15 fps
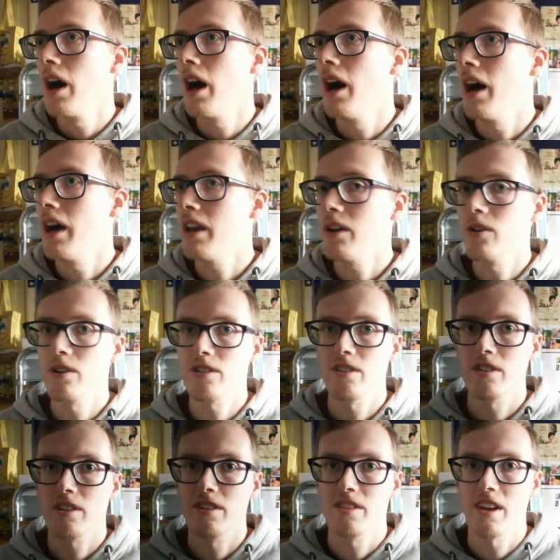and also
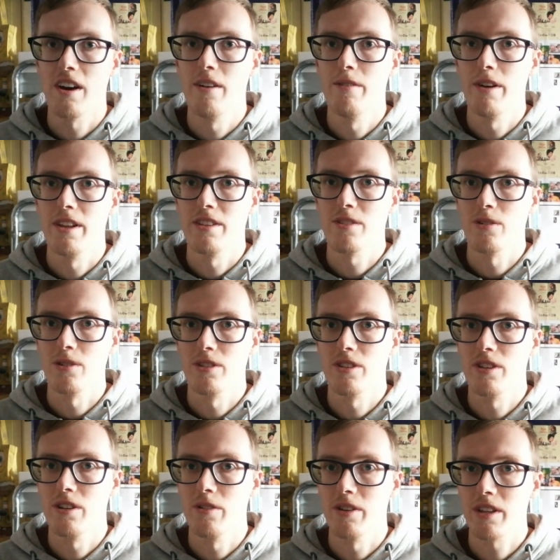because that event's all
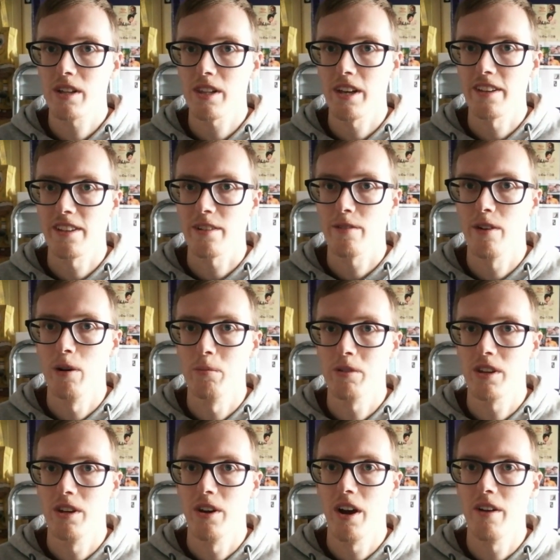to do with classic films,